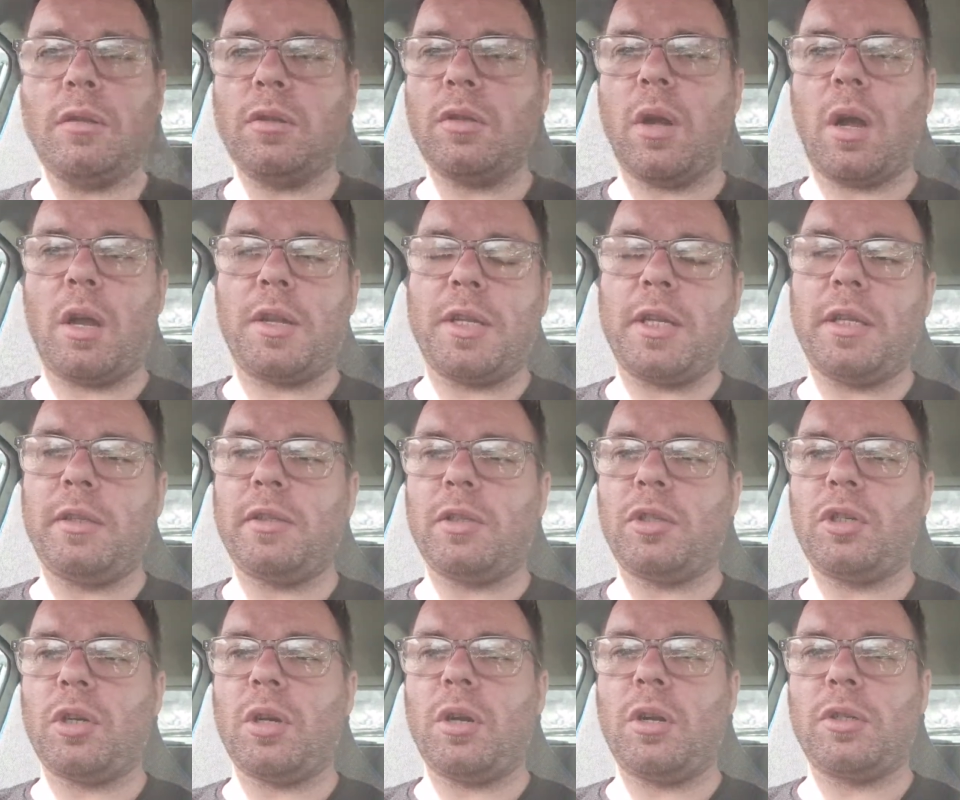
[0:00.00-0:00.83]
I need
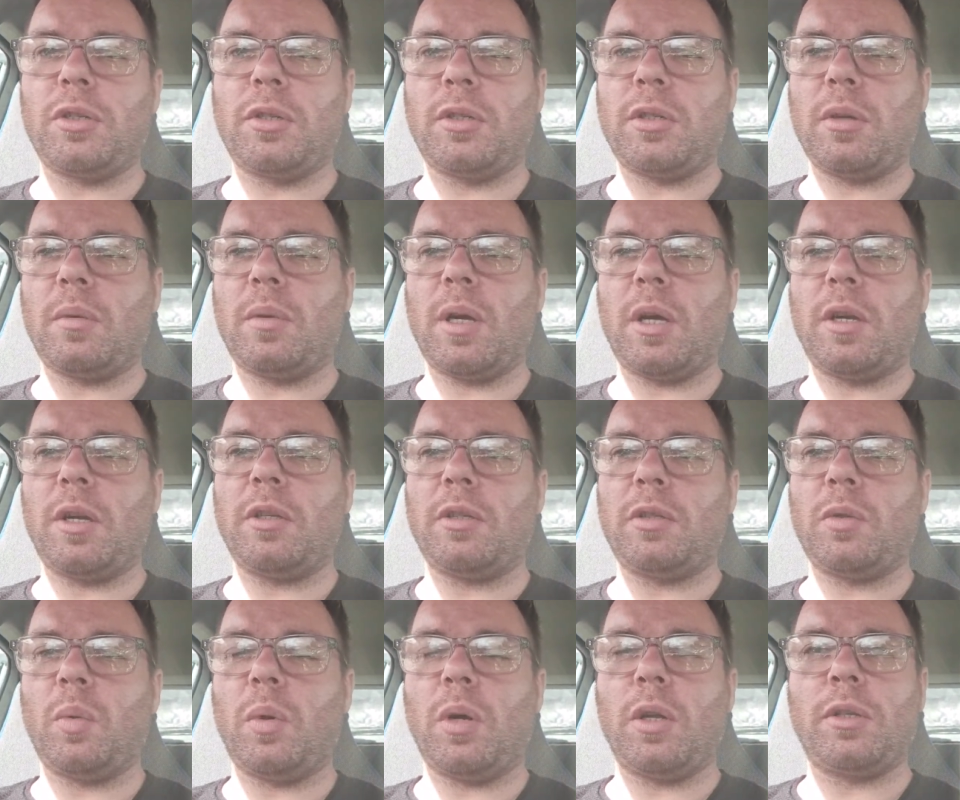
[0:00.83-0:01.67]
to charge because I'm going
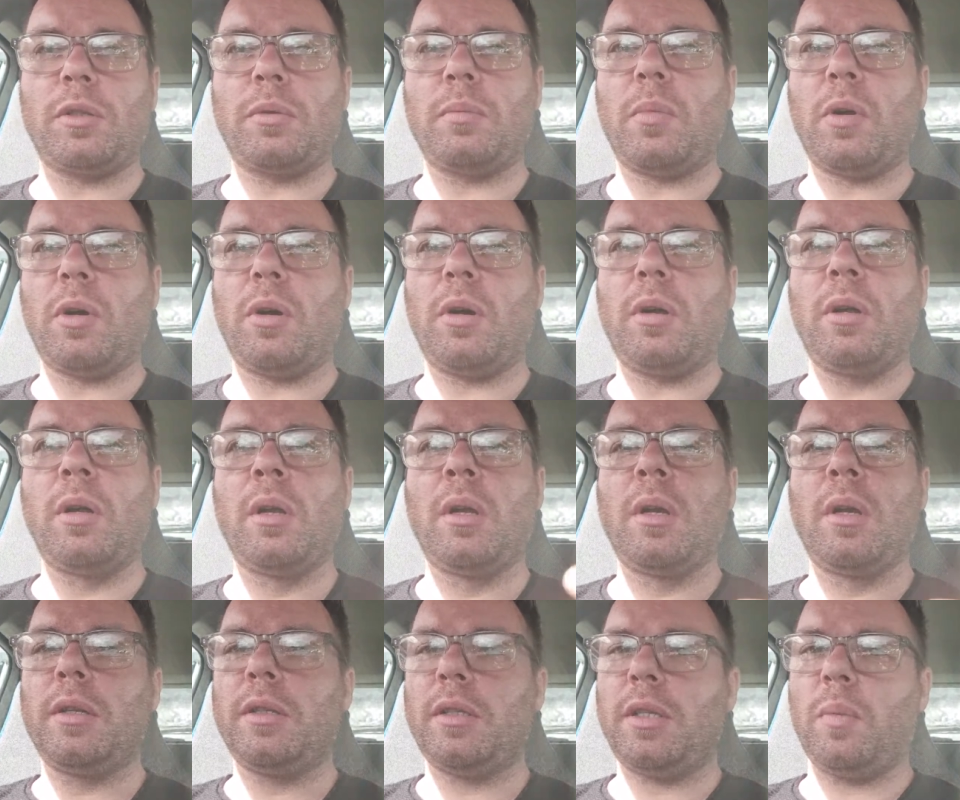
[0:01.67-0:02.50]
into work tomorrow.
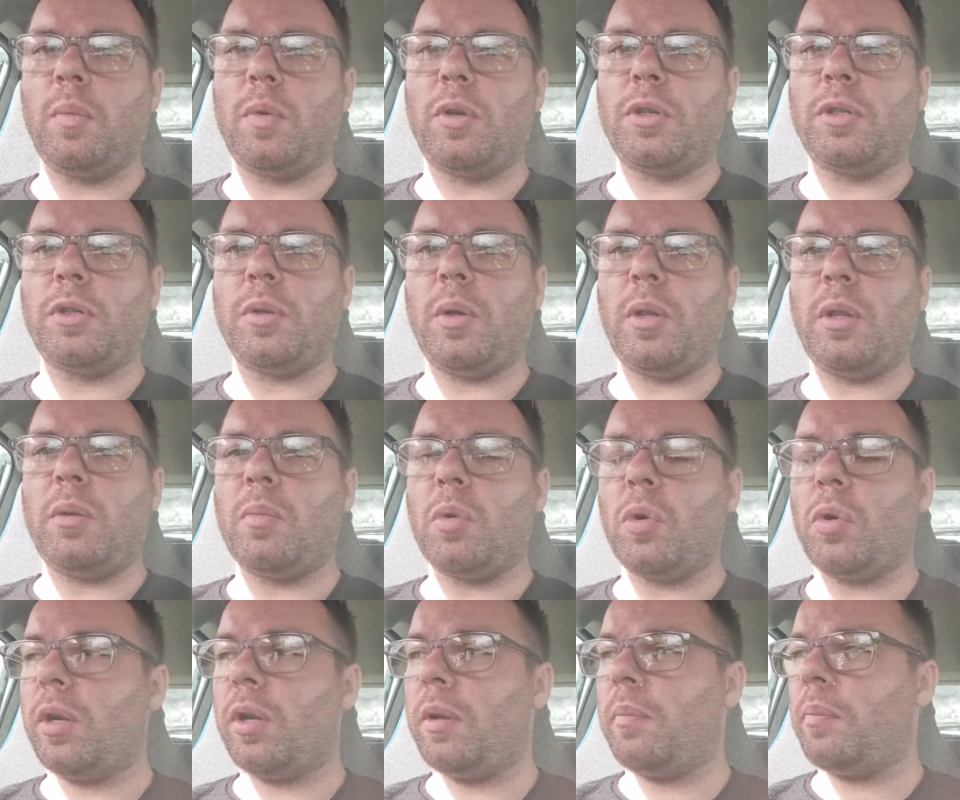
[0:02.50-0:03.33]
Didn't want to do it in the
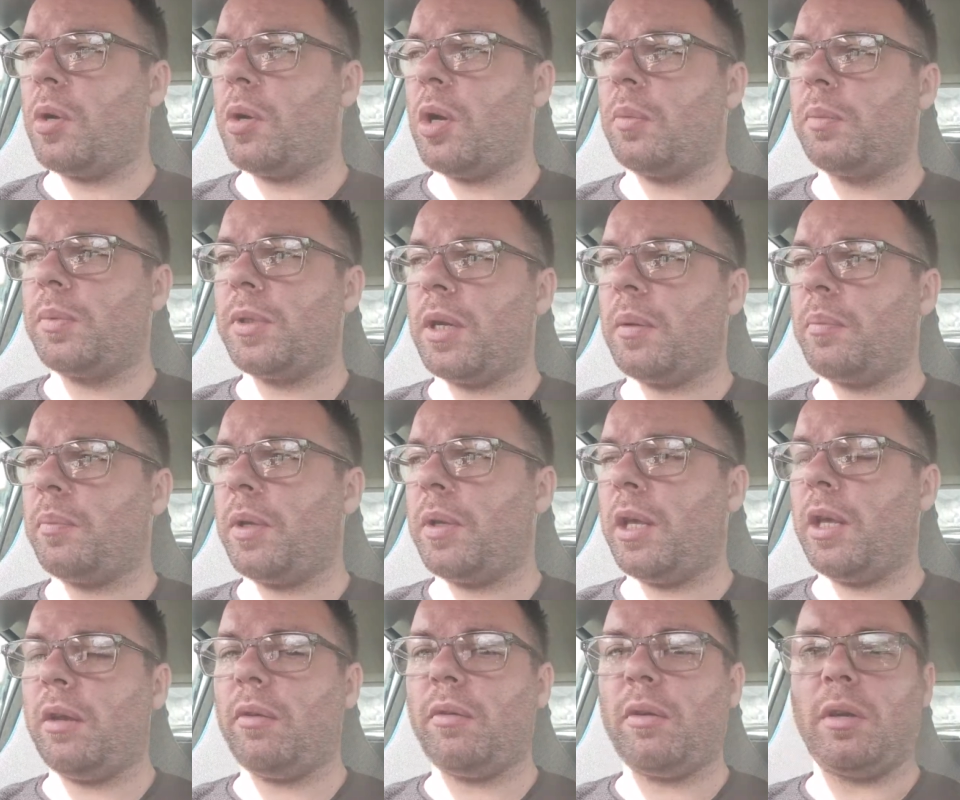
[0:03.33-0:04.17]
morning. Popped up
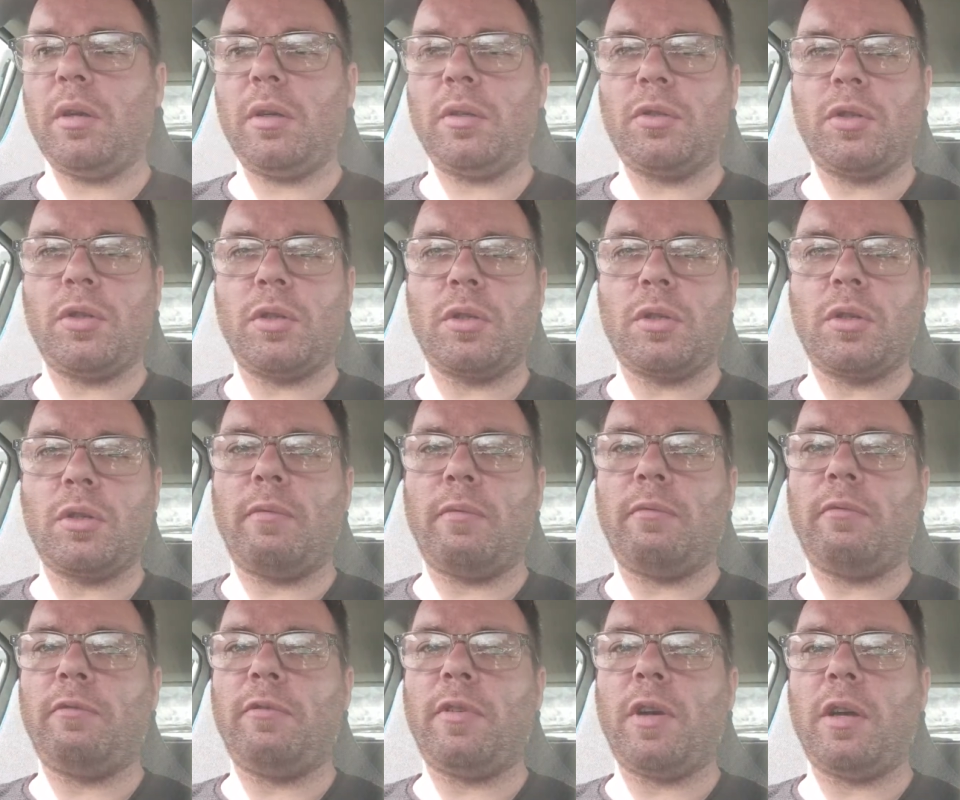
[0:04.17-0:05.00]
here at just
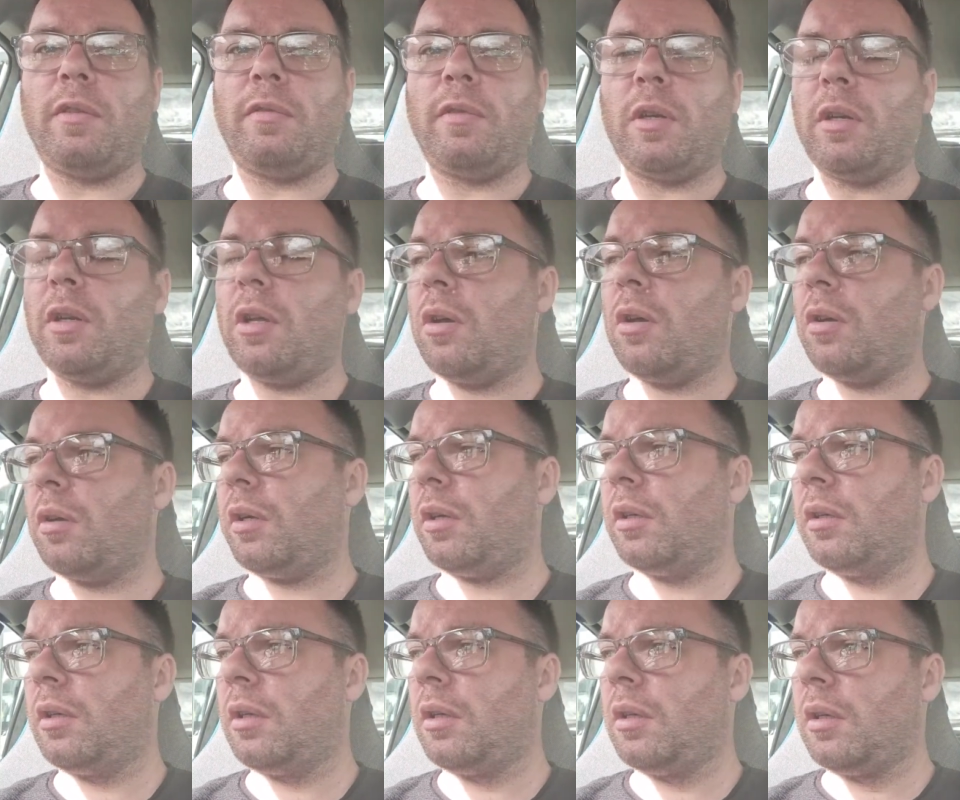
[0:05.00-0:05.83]
gone 5 o'clock.